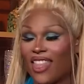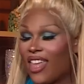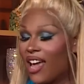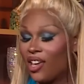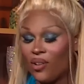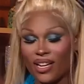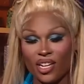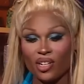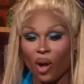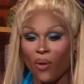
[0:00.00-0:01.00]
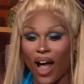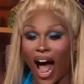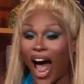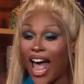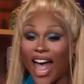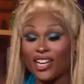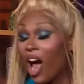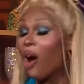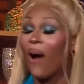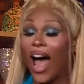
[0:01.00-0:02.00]
Thank you, Andy. You know what? I
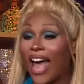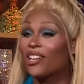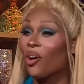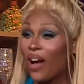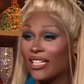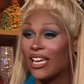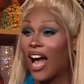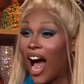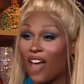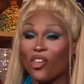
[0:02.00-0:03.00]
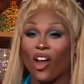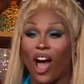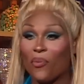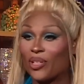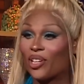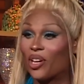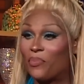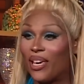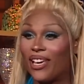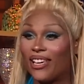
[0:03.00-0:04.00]
no, I had no idea. I thought I was going to
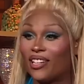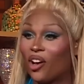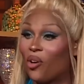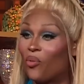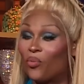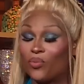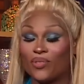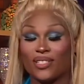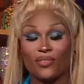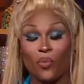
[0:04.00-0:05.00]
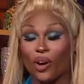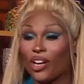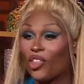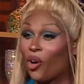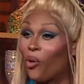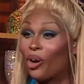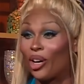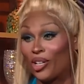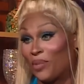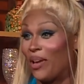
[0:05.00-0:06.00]
be, you know, working the
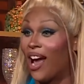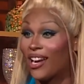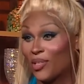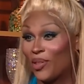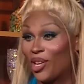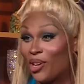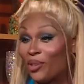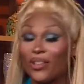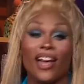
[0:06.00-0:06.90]
corner. To be honest, right, with you. right.